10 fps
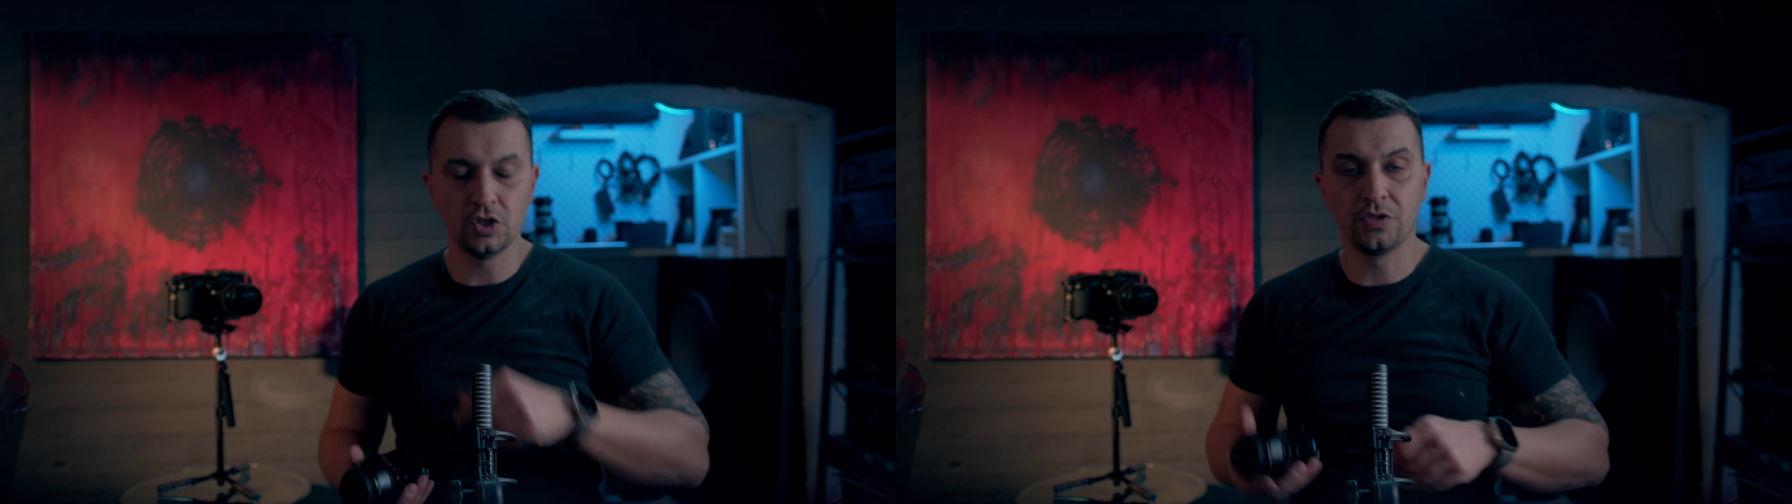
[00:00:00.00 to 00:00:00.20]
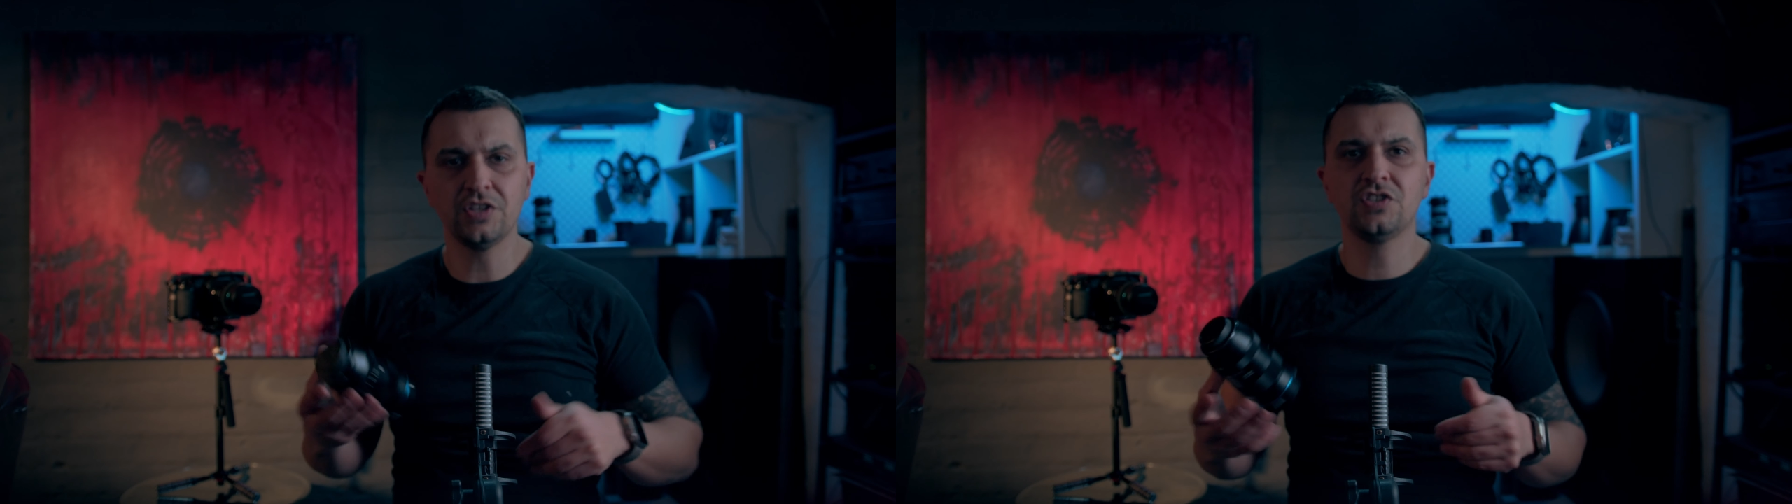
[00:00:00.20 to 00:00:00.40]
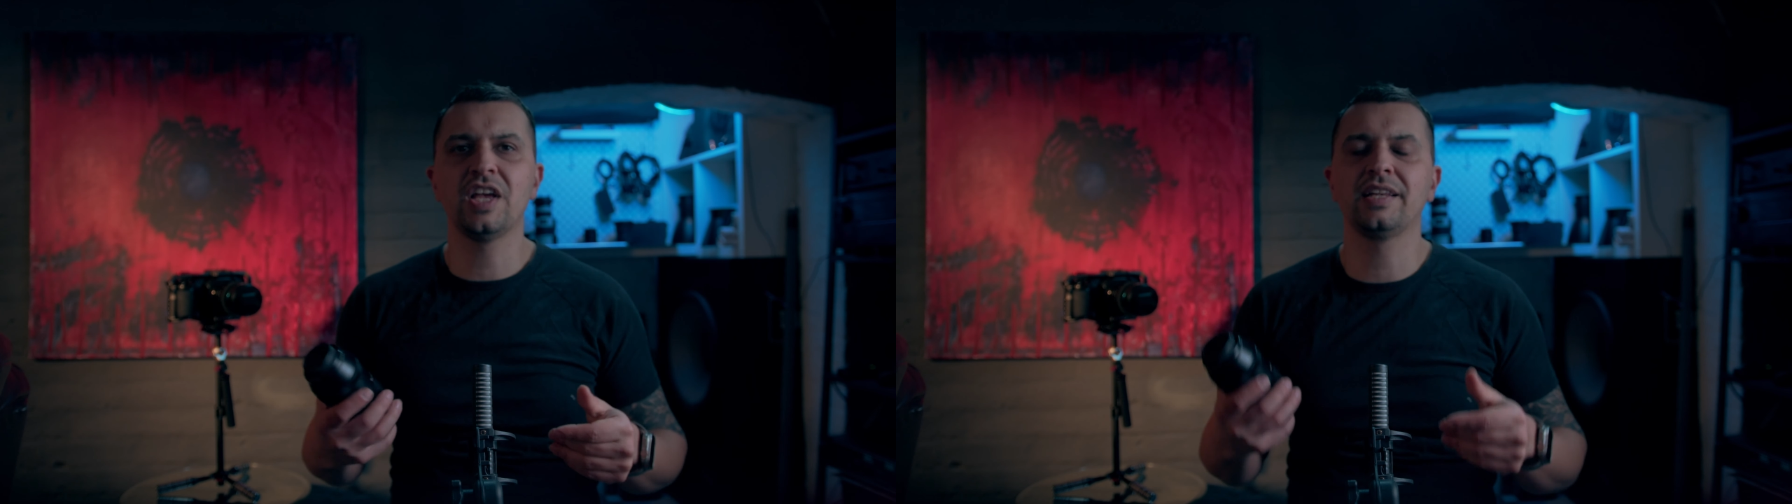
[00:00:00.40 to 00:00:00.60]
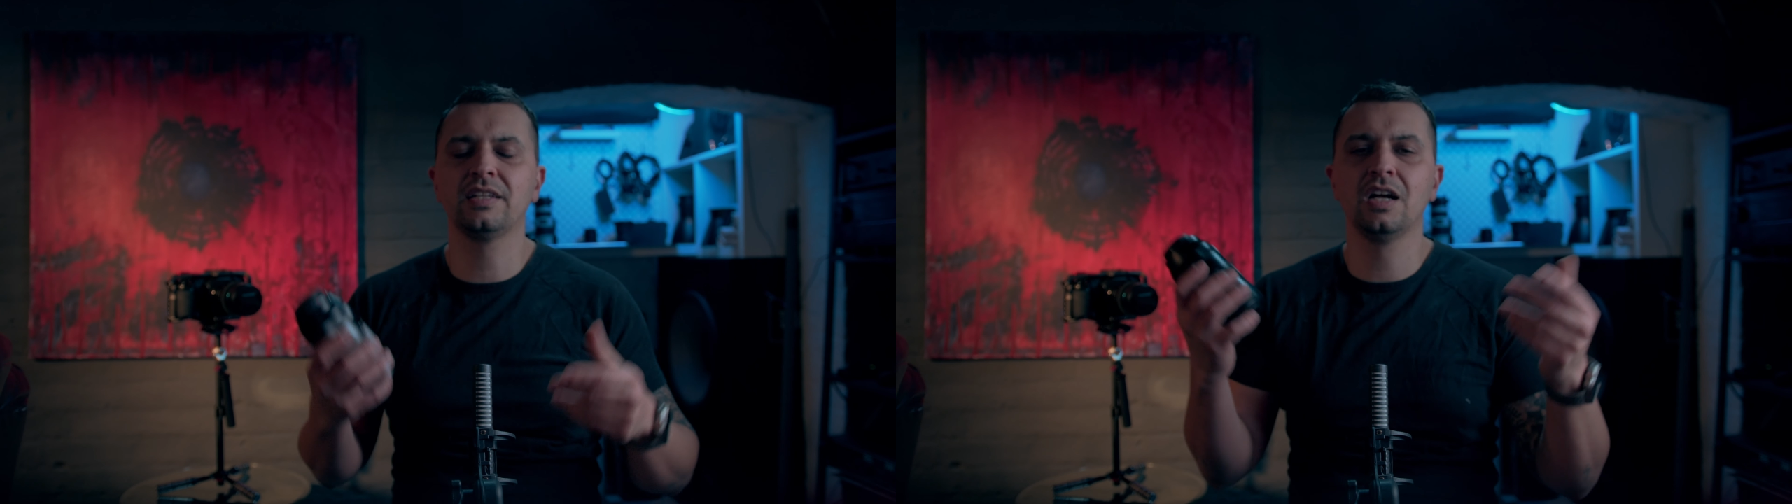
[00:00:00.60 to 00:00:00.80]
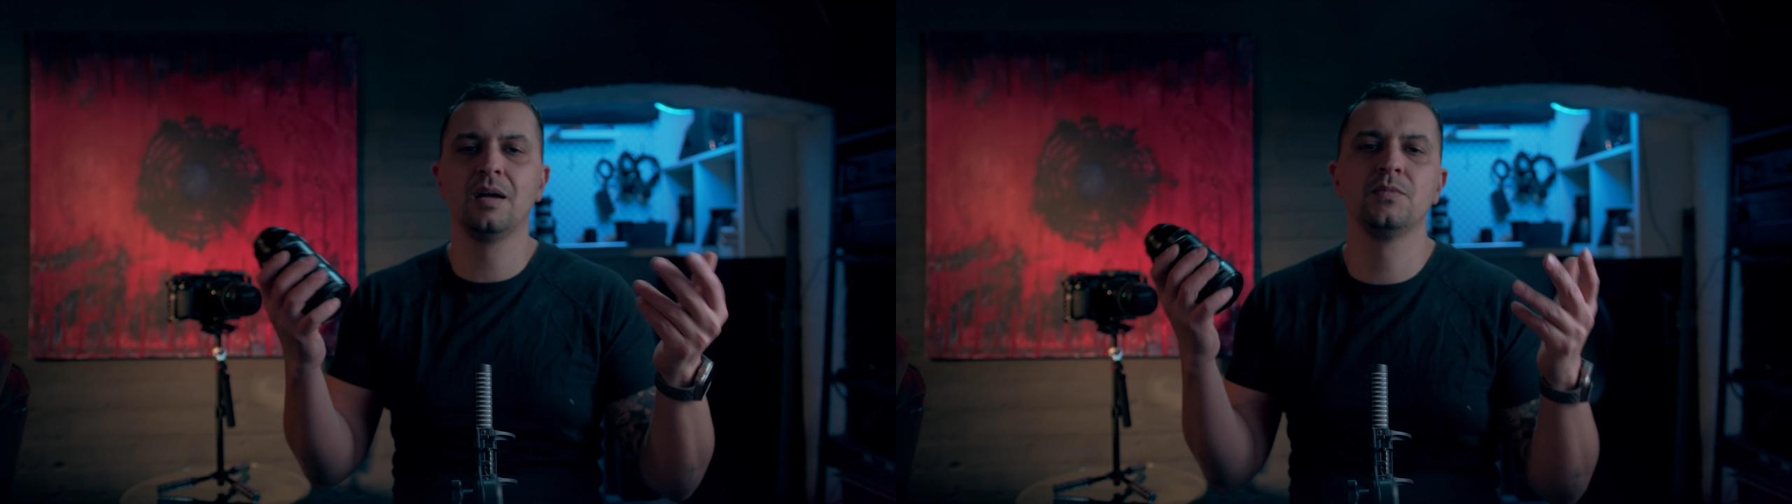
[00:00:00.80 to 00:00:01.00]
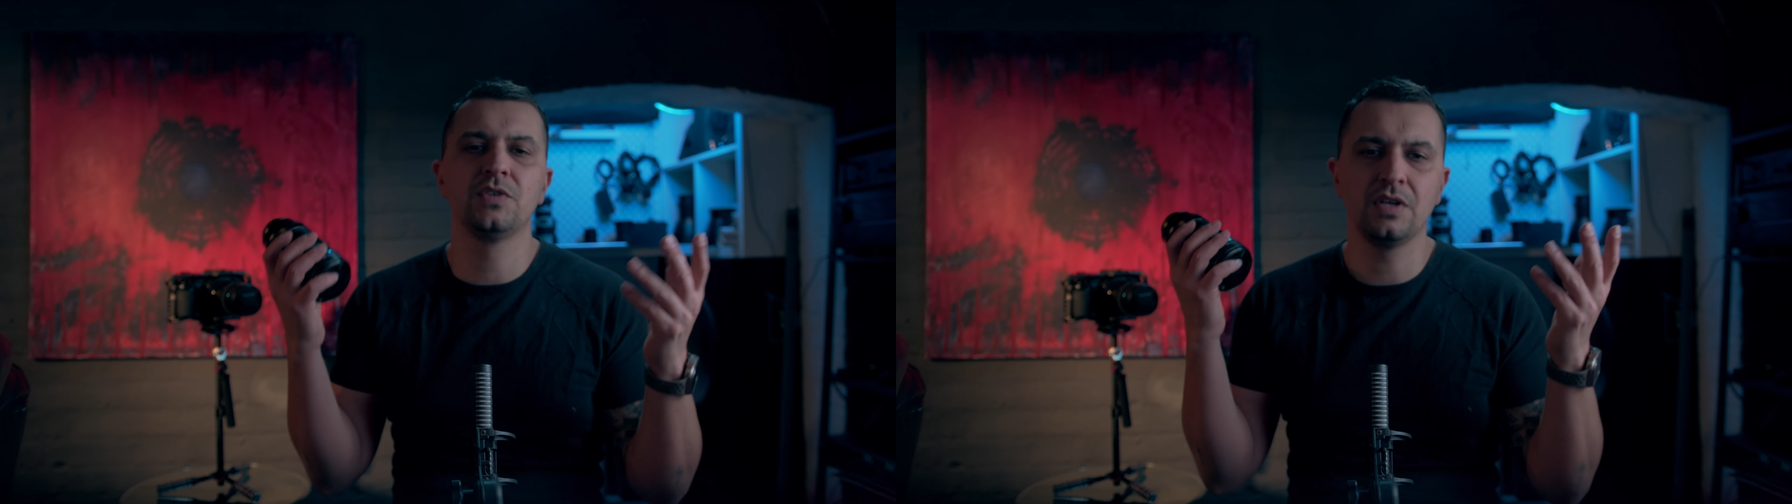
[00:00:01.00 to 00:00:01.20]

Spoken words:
So this set comes